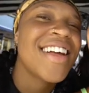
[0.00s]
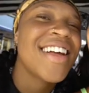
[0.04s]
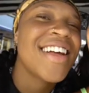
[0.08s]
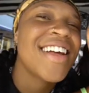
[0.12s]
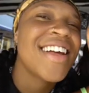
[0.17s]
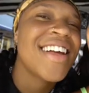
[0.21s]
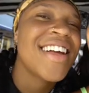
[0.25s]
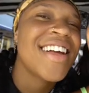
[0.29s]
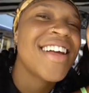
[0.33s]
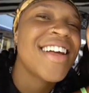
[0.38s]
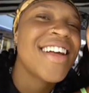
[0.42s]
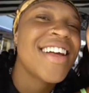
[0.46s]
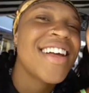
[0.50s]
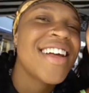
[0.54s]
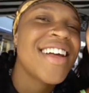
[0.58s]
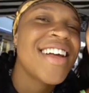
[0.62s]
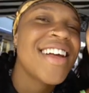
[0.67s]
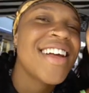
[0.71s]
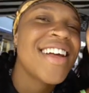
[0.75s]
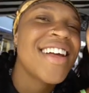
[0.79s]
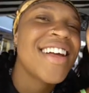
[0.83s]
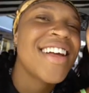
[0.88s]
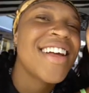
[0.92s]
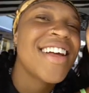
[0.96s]

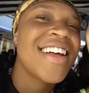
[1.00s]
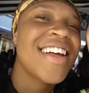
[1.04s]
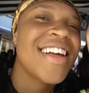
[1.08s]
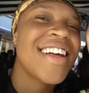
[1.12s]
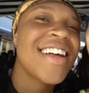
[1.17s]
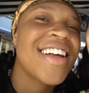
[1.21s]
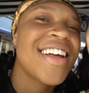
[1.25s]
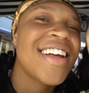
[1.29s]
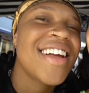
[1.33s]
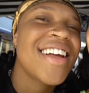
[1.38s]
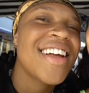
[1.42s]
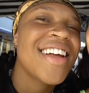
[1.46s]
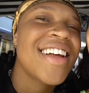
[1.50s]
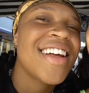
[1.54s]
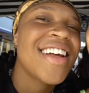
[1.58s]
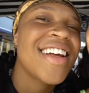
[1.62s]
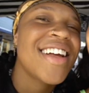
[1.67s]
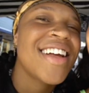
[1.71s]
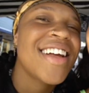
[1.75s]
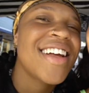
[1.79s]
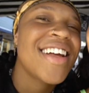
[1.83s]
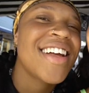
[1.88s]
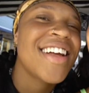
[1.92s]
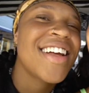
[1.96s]

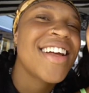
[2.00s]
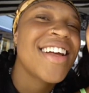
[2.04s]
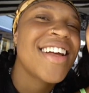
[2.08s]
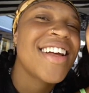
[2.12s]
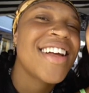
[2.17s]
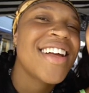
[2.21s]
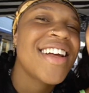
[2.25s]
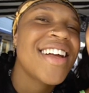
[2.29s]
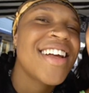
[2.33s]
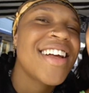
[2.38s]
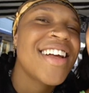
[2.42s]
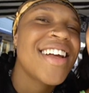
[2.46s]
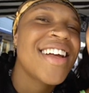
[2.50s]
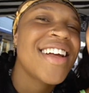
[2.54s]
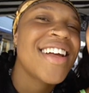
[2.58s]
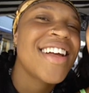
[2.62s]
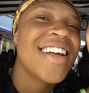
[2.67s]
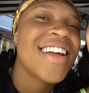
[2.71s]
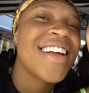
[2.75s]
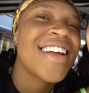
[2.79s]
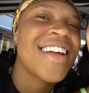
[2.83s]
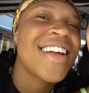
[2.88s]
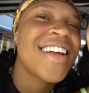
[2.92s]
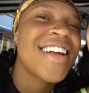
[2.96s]

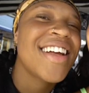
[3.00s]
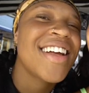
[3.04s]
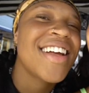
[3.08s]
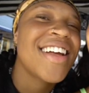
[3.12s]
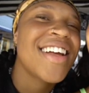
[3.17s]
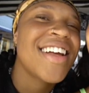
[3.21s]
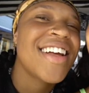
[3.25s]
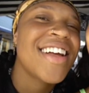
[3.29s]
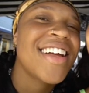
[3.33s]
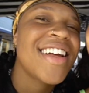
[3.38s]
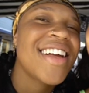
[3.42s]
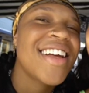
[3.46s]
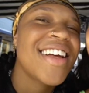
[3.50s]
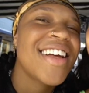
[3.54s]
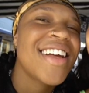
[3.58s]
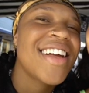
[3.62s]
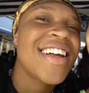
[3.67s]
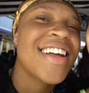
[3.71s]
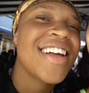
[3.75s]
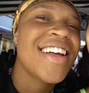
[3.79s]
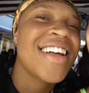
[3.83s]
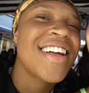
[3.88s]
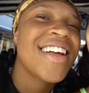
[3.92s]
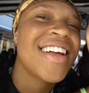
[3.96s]

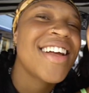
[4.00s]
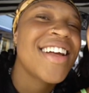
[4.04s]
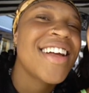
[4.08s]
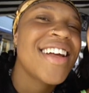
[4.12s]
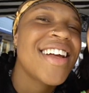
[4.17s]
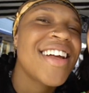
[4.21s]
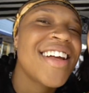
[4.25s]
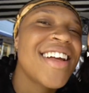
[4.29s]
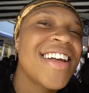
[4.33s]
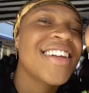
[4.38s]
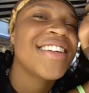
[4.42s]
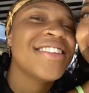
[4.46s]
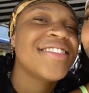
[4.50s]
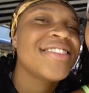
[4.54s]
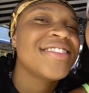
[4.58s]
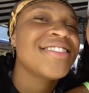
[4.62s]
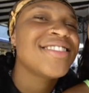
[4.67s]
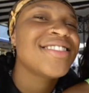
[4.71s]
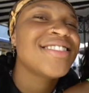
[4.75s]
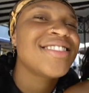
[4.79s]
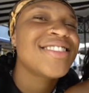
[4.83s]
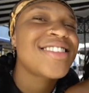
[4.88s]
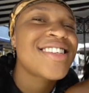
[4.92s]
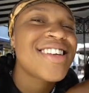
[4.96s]

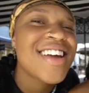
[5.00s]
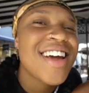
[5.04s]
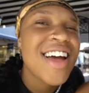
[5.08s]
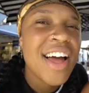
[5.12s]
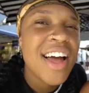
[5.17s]
No words are spoken by the person on screen.